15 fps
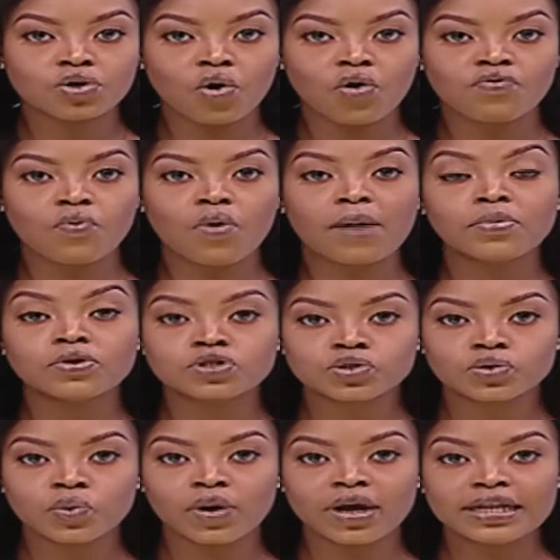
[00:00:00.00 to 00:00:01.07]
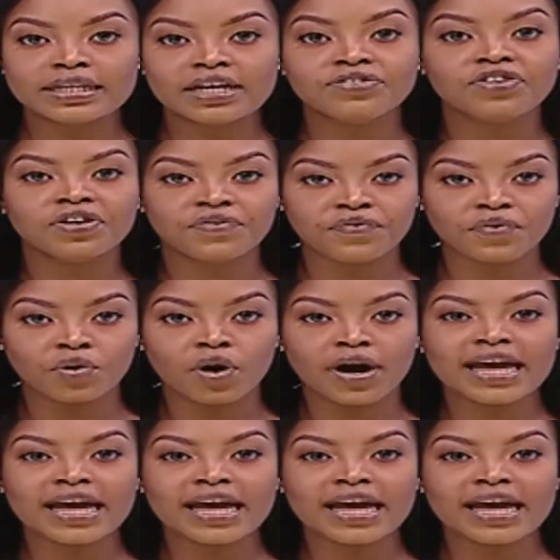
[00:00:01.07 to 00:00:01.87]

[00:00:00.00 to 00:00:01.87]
of Wamoso in the Twifo,